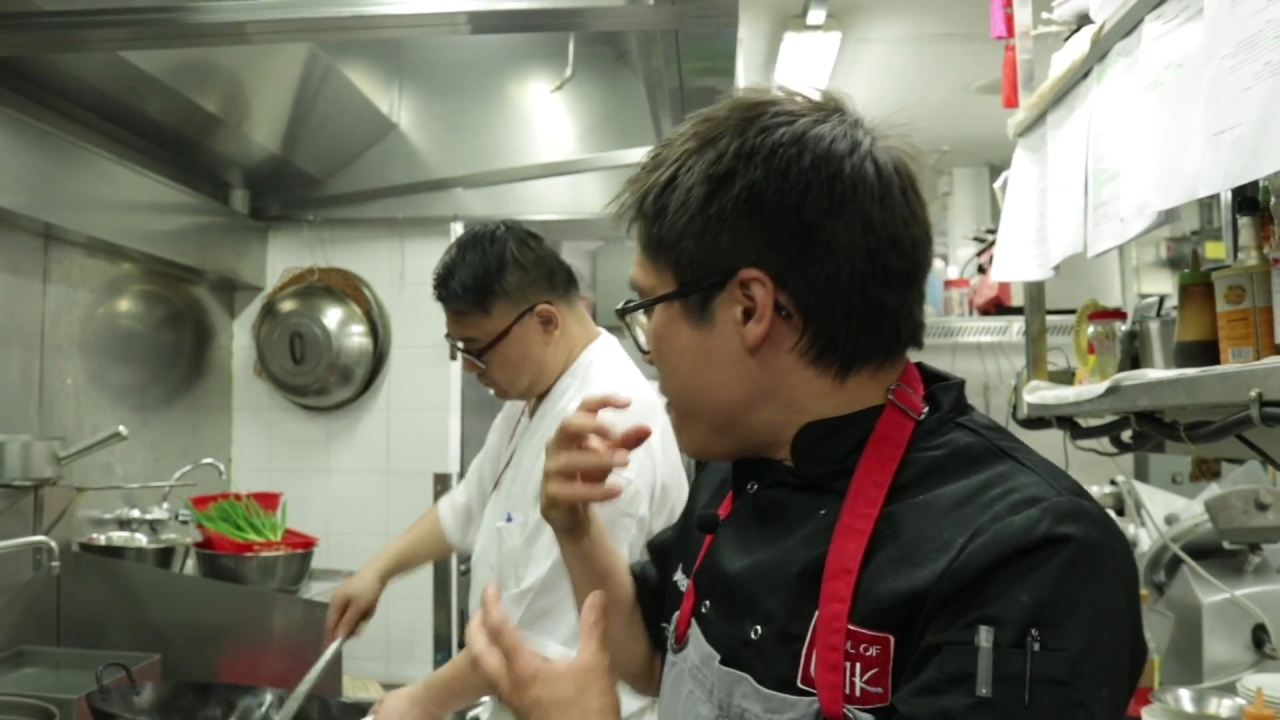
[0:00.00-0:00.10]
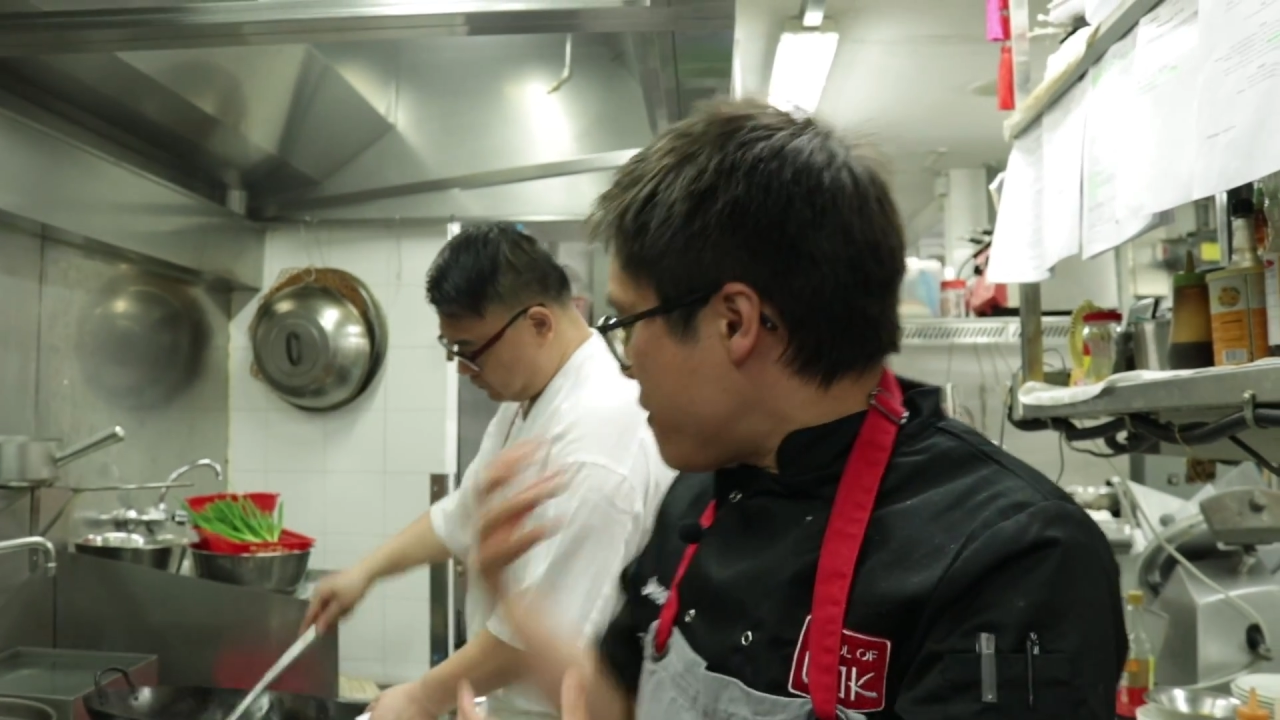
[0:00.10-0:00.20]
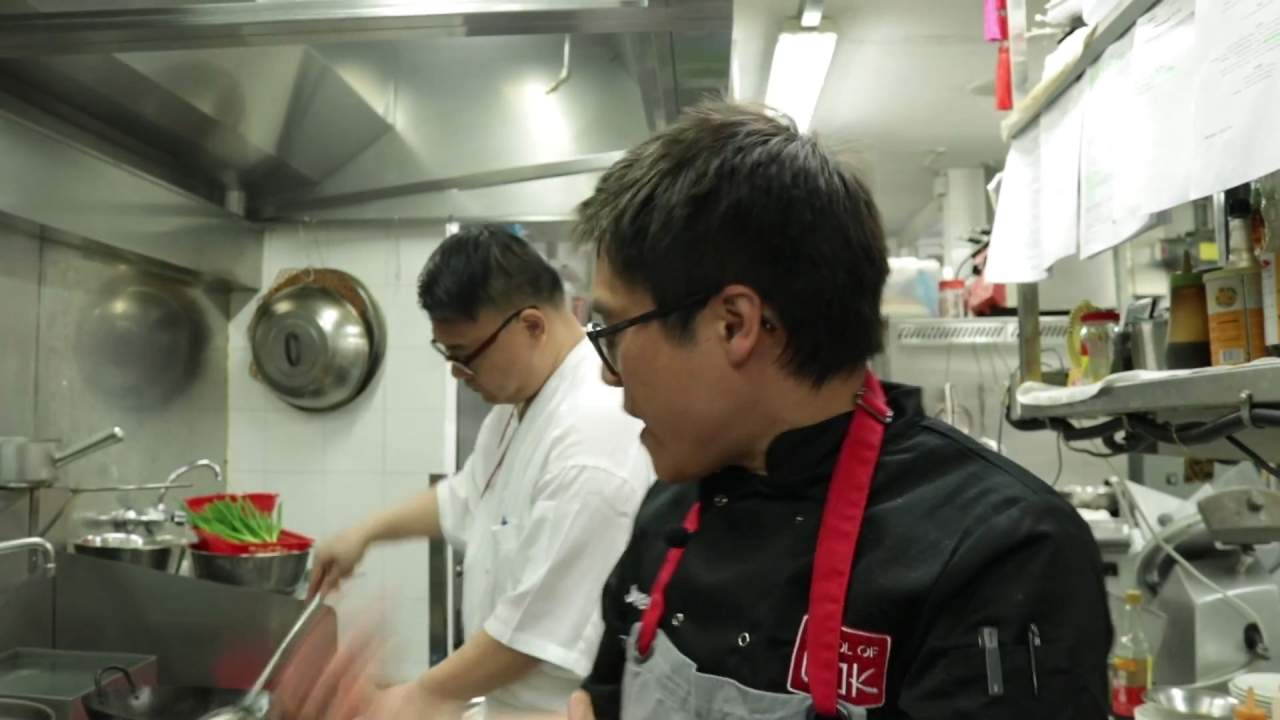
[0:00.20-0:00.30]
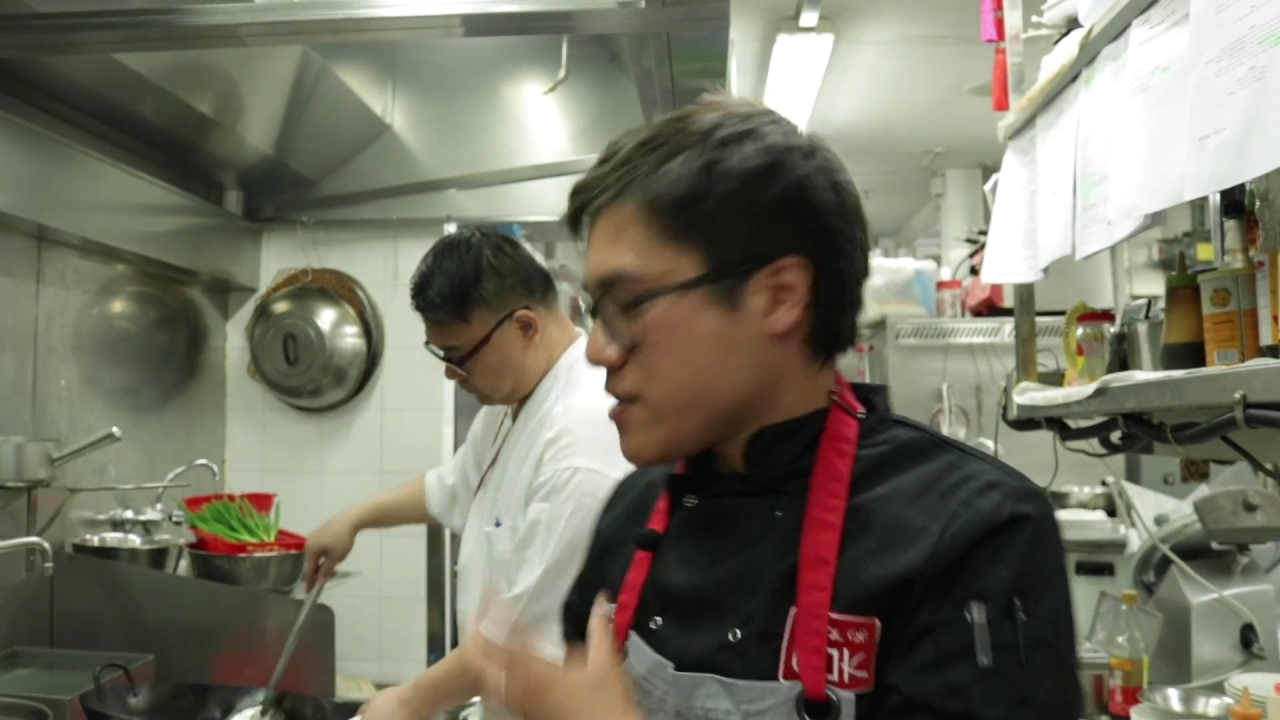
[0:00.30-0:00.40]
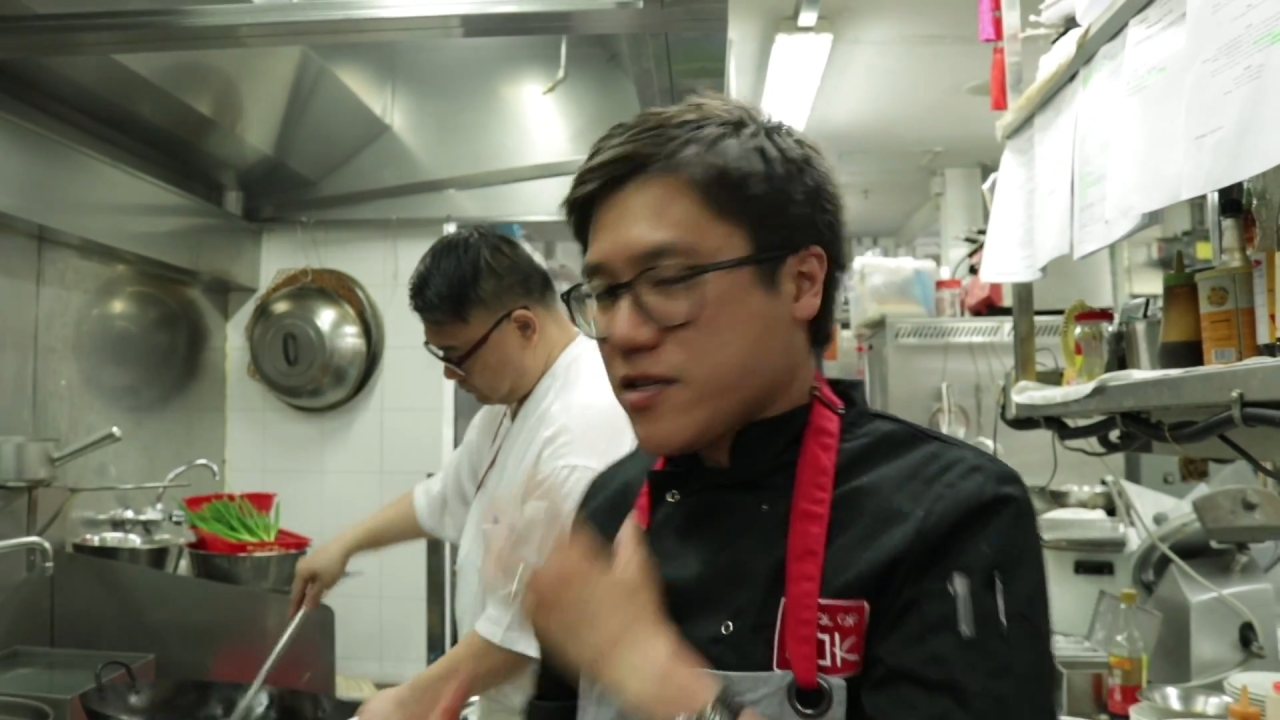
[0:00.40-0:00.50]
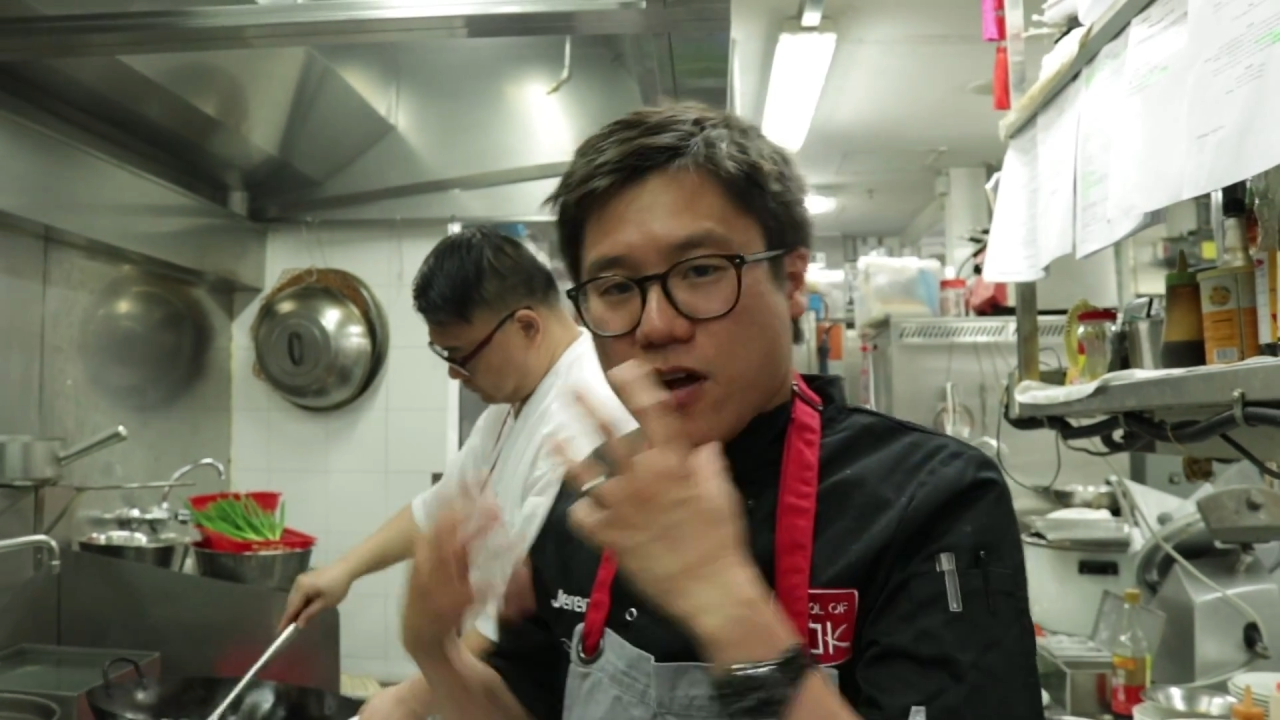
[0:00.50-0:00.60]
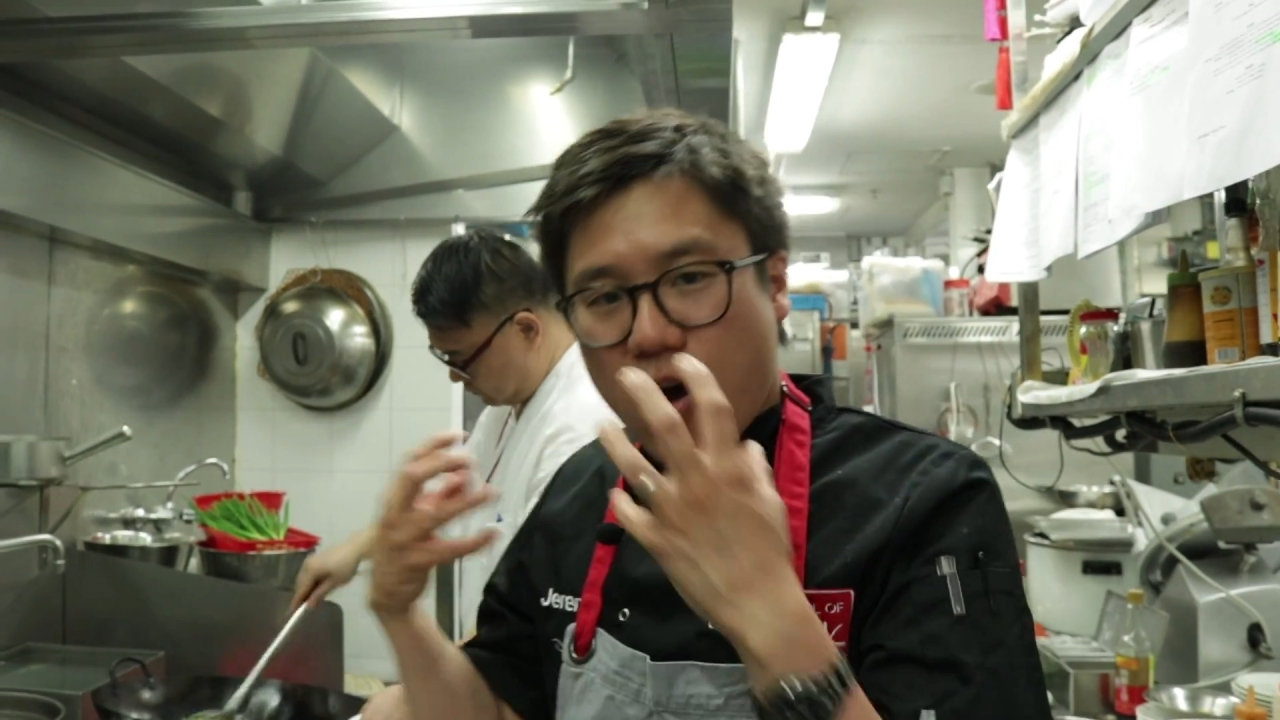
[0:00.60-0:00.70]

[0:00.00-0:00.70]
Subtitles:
That's the